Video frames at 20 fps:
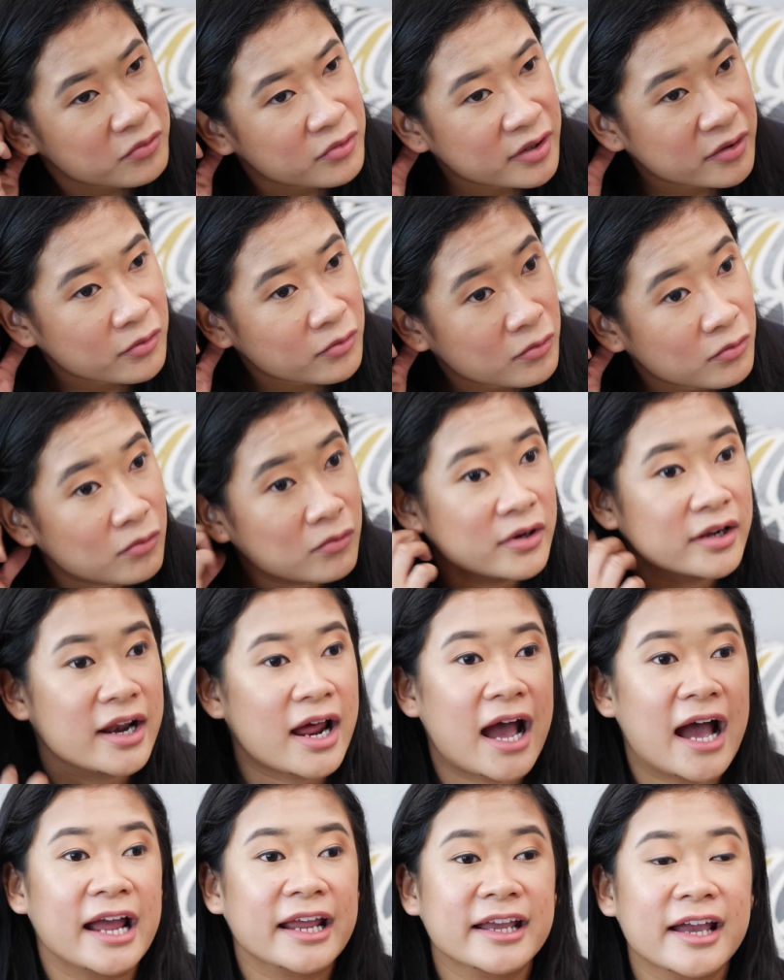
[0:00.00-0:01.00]
what what
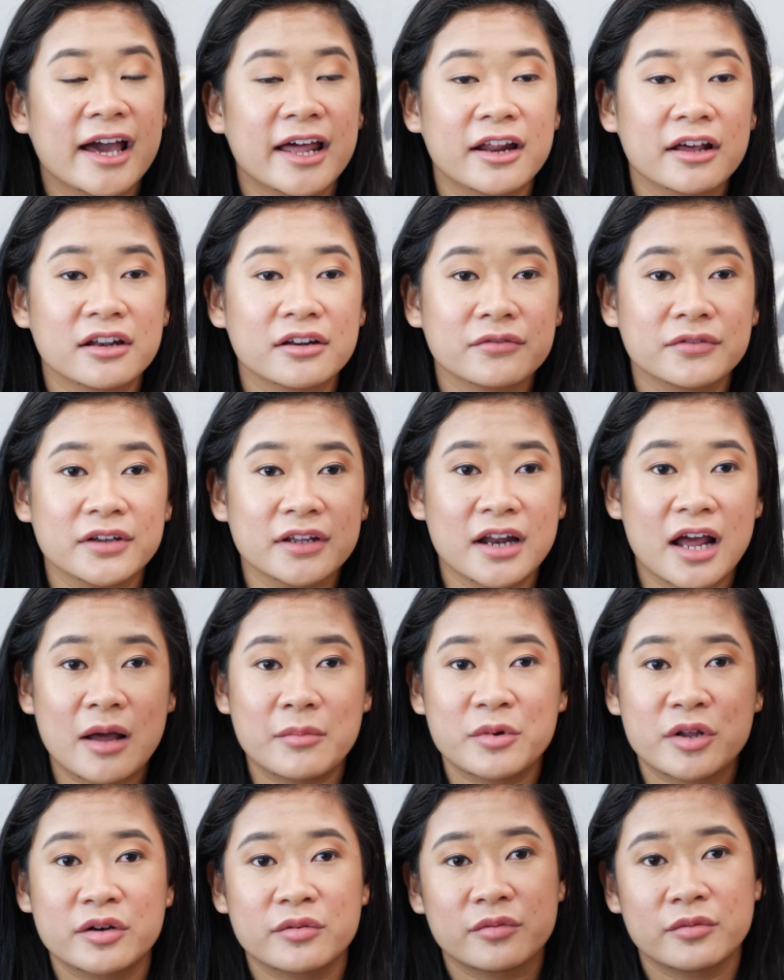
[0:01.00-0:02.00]
I got out of it,
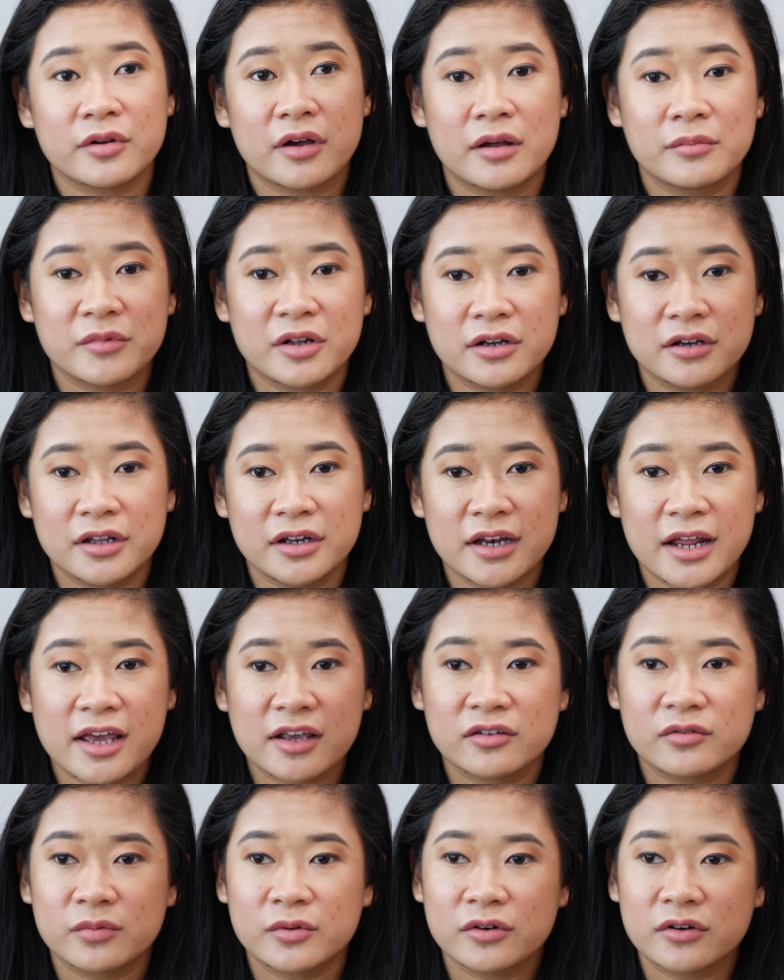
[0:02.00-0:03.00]
I'm not a, I'm not an
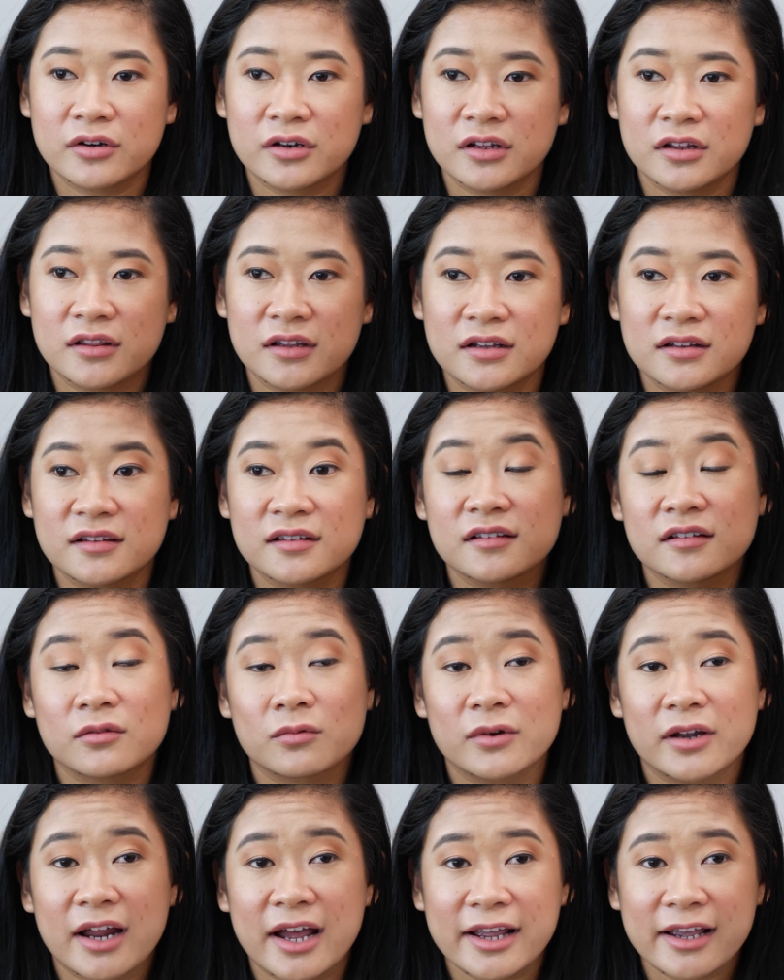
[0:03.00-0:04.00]
expert or anything. This
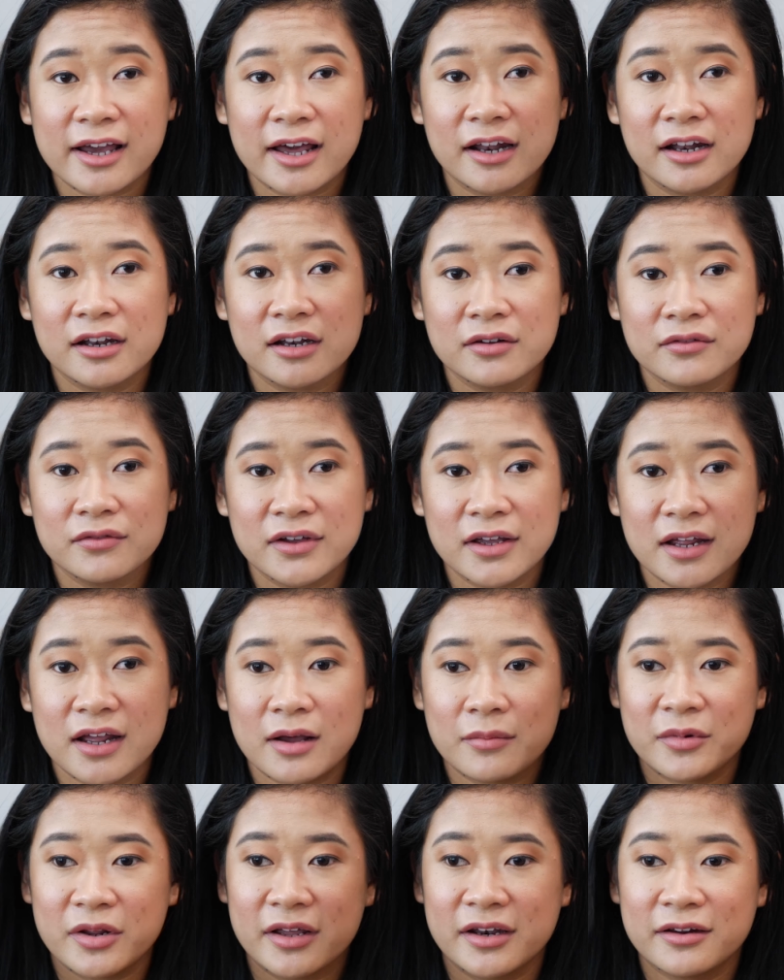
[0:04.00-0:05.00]
is what I got out of it.
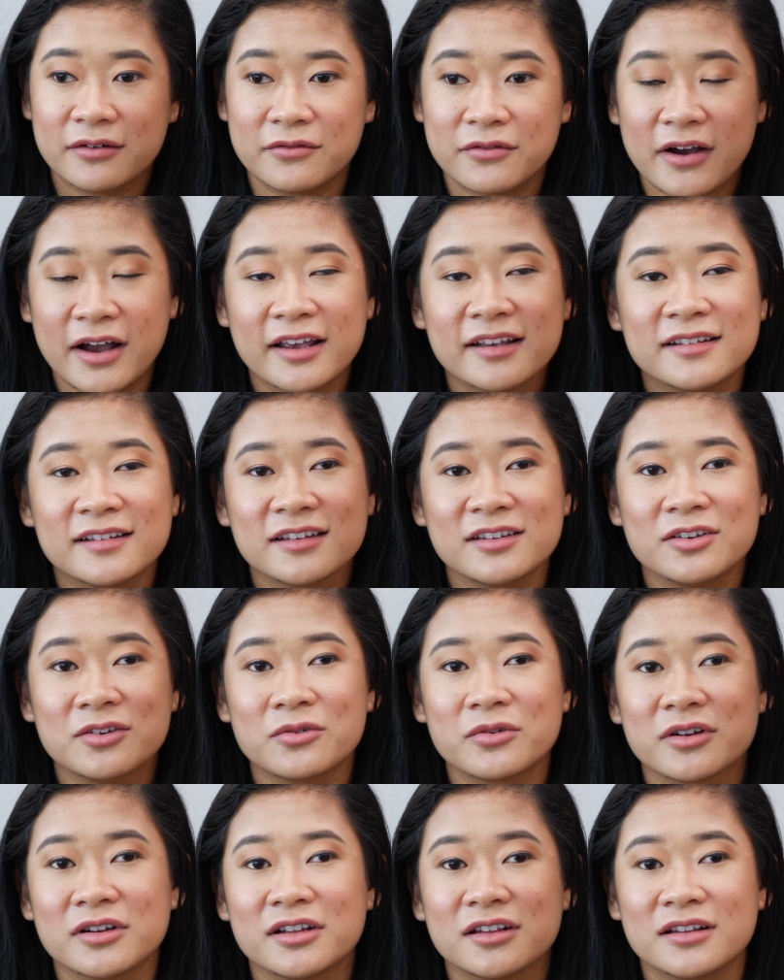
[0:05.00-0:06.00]
I'm not advising
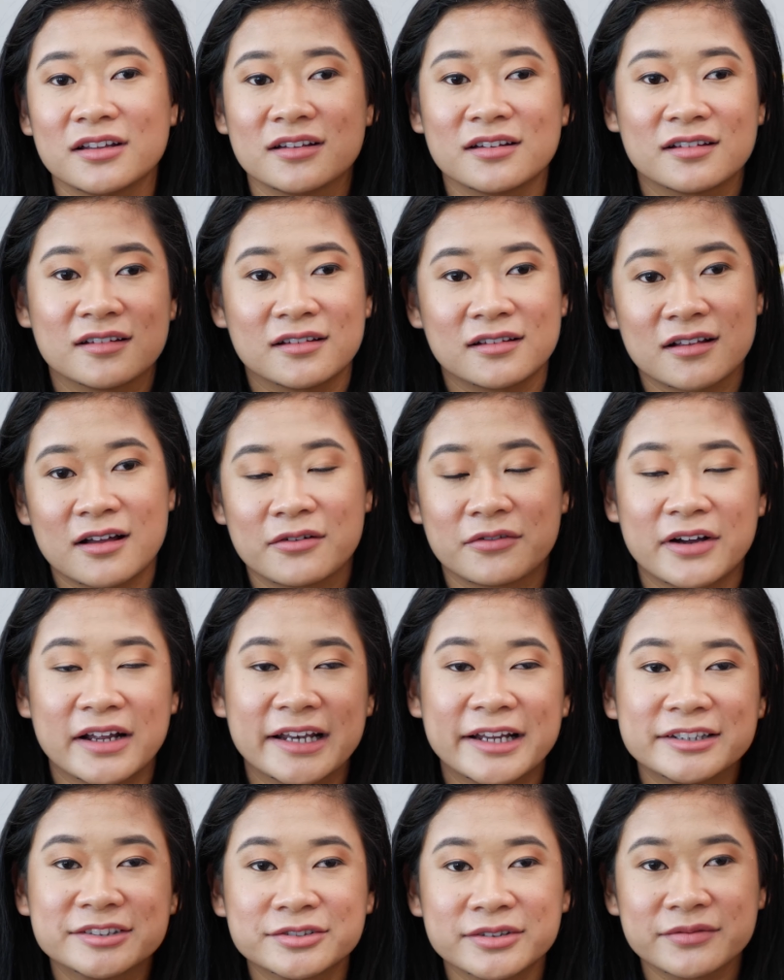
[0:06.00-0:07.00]
you or anything. This is not
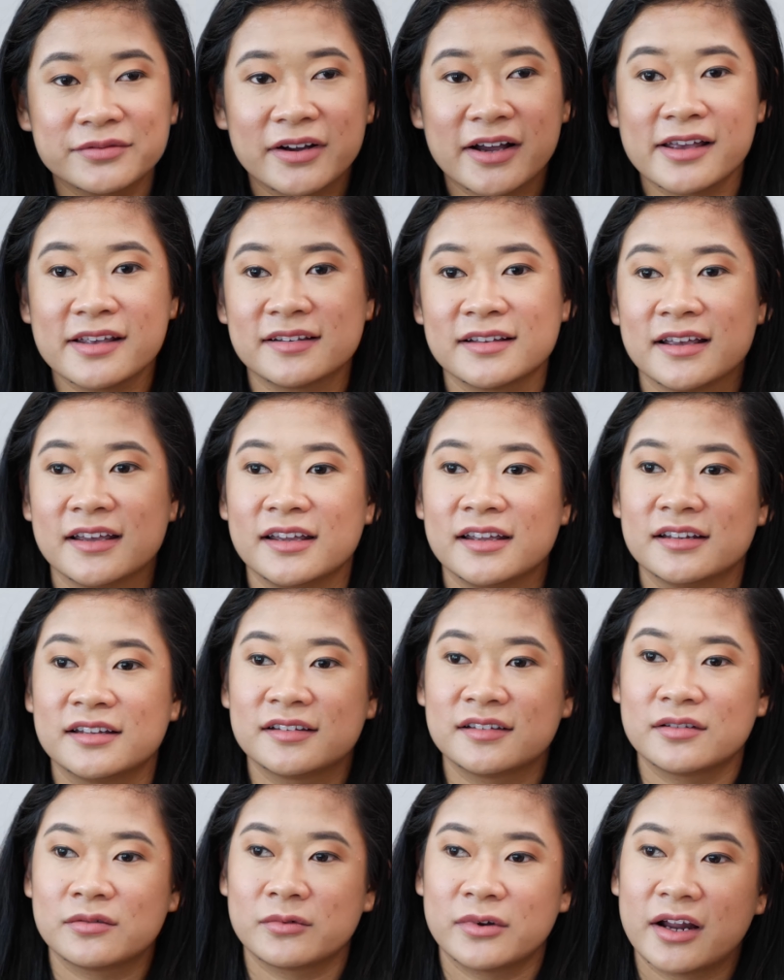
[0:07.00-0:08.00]
financial advice.
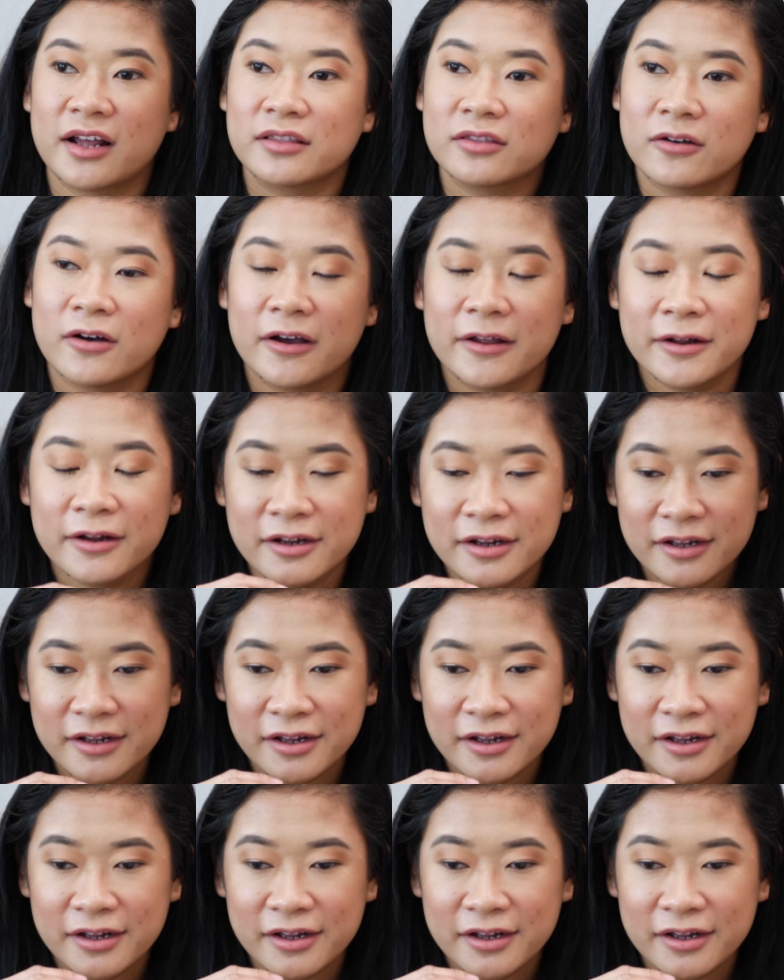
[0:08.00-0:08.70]
This is what I thought